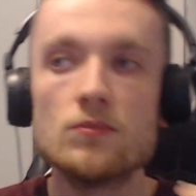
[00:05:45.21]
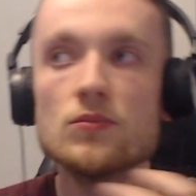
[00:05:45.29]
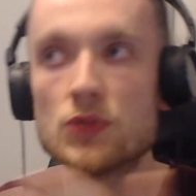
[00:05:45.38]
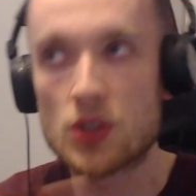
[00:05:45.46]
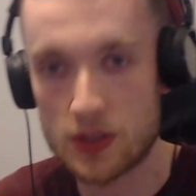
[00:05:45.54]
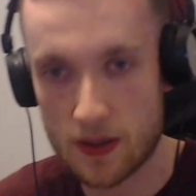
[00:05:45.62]

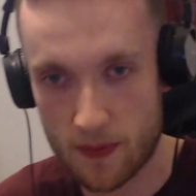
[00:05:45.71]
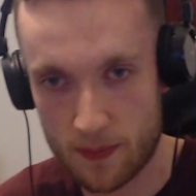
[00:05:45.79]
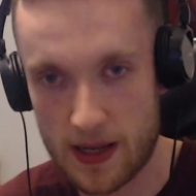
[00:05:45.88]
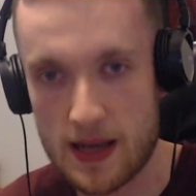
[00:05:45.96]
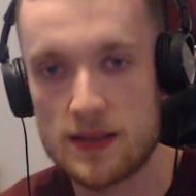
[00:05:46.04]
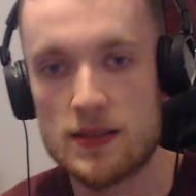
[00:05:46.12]
to different
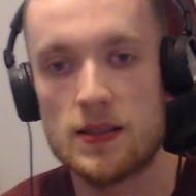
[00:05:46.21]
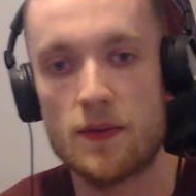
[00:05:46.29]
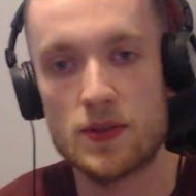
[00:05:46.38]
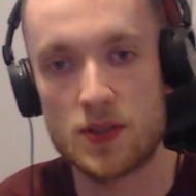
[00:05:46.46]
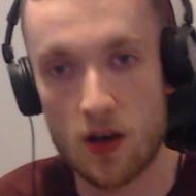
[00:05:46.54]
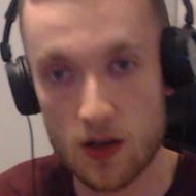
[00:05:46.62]
places at
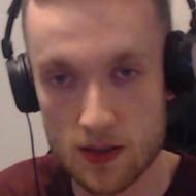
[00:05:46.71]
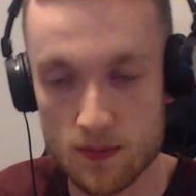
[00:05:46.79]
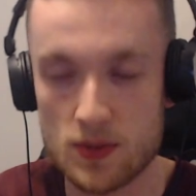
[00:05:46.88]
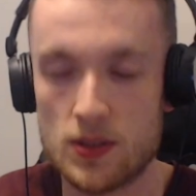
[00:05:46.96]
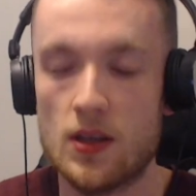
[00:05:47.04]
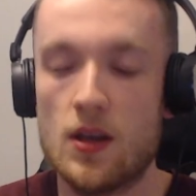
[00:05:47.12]
different
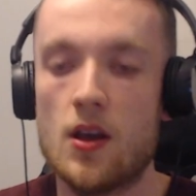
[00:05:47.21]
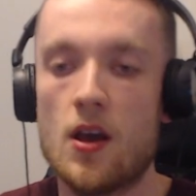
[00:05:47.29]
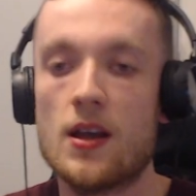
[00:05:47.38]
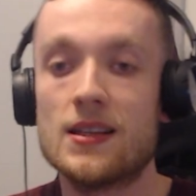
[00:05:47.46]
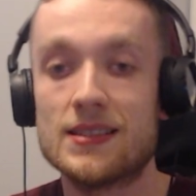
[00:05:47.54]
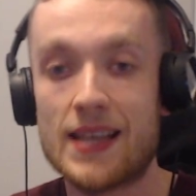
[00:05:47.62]
times,
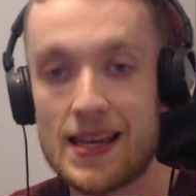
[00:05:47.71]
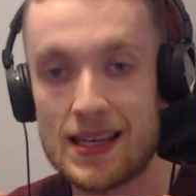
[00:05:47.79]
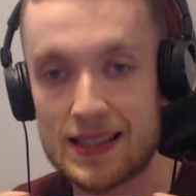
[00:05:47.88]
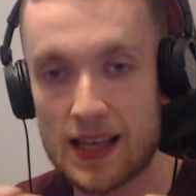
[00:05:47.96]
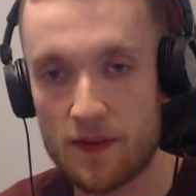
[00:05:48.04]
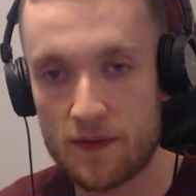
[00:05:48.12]

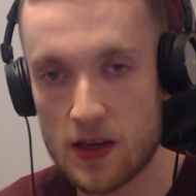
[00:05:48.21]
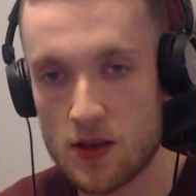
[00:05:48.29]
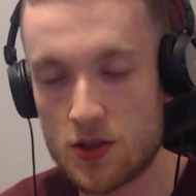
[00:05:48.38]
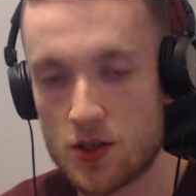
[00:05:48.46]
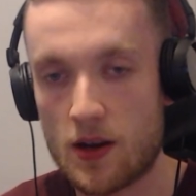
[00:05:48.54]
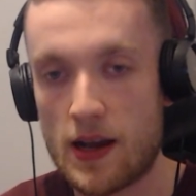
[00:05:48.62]
taking that
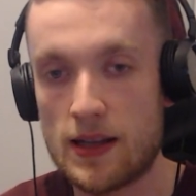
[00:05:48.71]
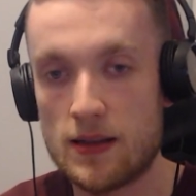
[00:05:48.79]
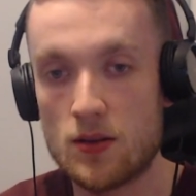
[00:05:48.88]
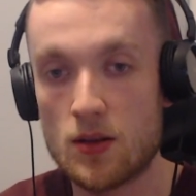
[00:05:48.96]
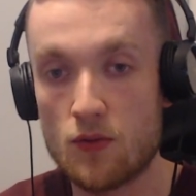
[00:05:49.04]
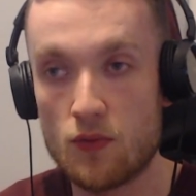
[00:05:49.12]
feature and
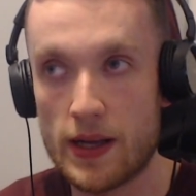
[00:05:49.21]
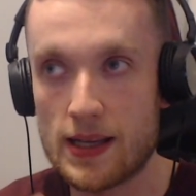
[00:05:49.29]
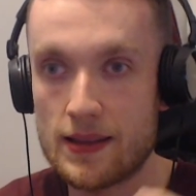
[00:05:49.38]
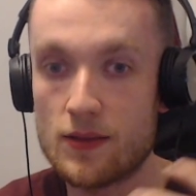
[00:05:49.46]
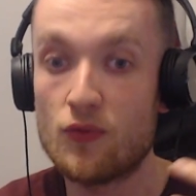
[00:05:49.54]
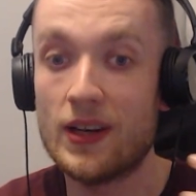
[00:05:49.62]
then
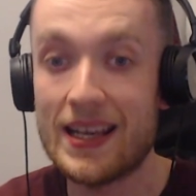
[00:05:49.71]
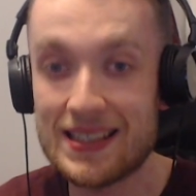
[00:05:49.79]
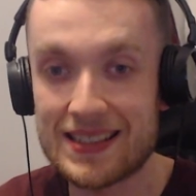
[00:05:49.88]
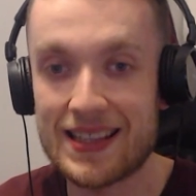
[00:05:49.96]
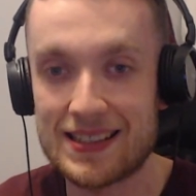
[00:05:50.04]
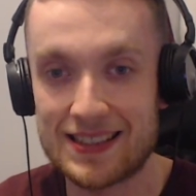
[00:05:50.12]

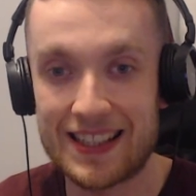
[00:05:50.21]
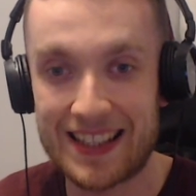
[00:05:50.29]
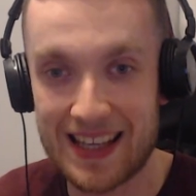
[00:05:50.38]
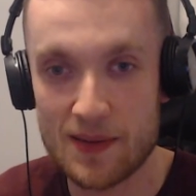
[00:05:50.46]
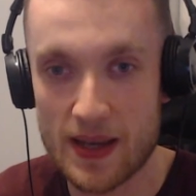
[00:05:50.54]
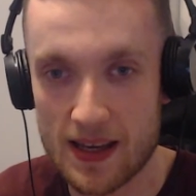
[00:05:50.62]
relating that to the
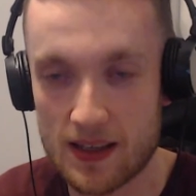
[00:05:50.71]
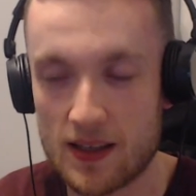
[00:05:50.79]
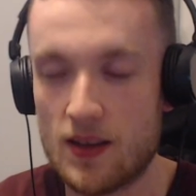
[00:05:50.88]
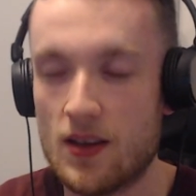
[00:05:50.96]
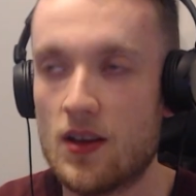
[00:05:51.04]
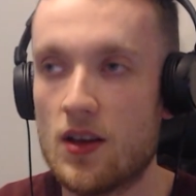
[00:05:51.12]
gimmick.
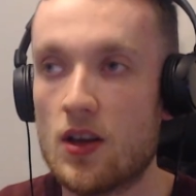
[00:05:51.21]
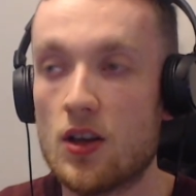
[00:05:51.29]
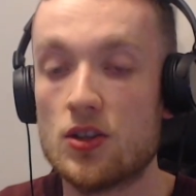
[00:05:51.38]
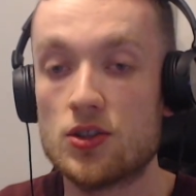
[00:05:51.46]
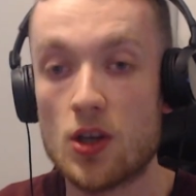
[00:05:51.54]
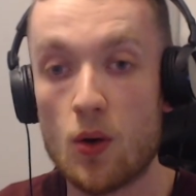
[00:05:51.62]

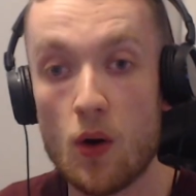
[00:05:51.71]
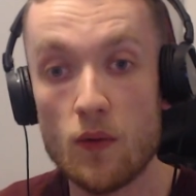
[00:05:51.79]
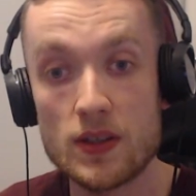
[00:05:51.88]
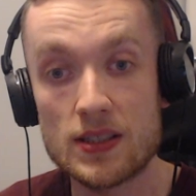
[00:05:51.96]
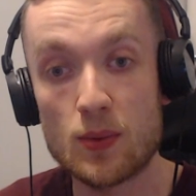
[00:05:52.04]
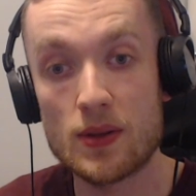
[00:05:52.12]
So
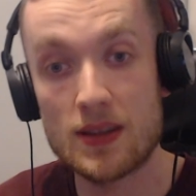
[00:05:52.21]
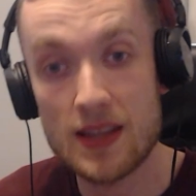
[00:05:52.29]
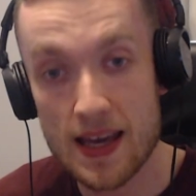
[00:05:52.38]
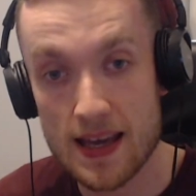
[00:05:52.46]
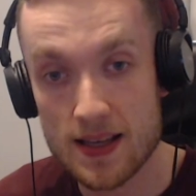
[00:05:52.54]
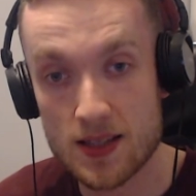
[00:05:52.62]
obviously with
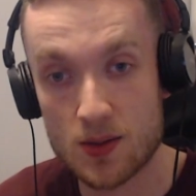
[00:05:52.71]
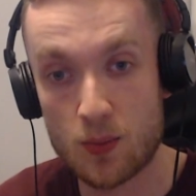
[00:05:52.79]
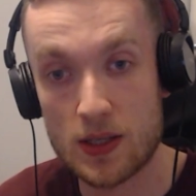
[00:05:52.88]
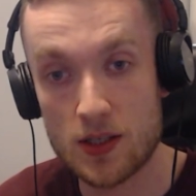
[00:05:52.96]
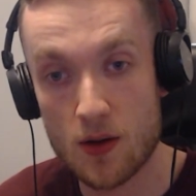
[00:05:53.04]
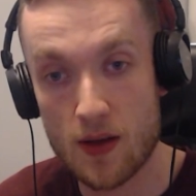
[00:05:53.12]
this, we
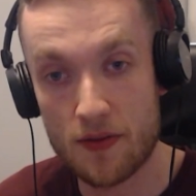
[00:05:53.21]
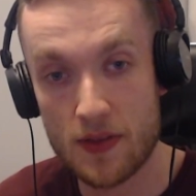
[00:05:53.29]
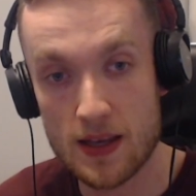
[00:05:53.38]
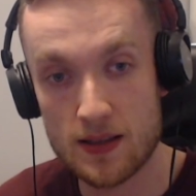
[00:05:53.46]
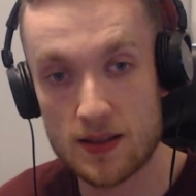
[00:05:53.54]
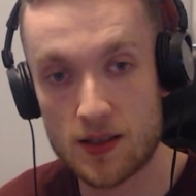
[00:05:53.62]
know that
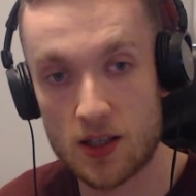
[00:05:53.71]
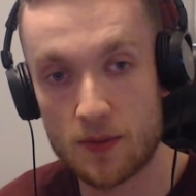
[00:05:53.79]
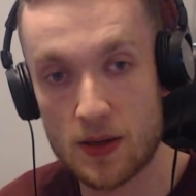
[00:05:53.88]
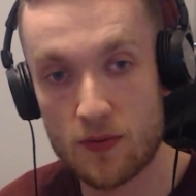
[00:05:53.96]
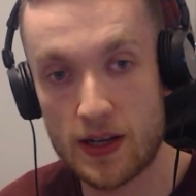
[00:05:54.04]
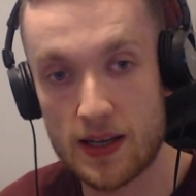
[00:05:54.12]
this is going to
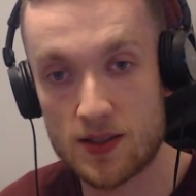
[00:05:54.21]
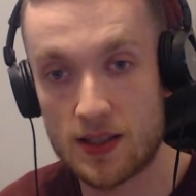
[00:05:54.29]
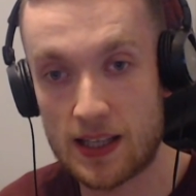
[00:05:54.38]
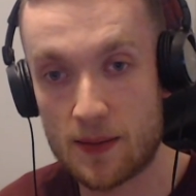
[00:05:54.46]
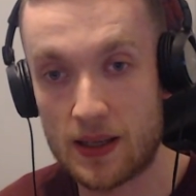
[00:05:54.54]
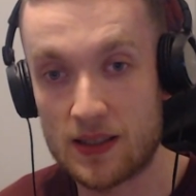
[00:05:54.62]
be related to the
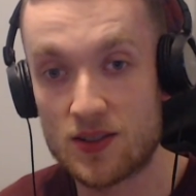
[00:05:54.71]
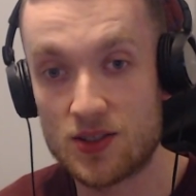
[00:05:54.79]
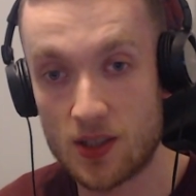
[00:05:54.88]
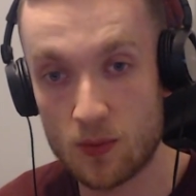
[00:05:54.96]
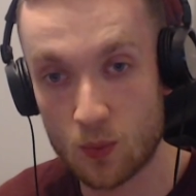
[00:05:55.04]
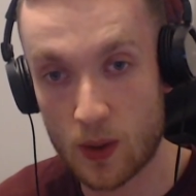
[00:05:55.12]
gimmick in
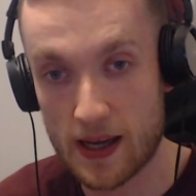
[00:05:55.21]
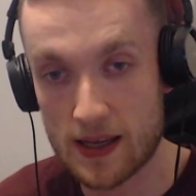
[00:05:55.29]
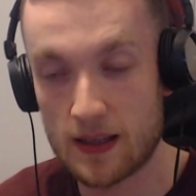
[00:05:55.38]
some way.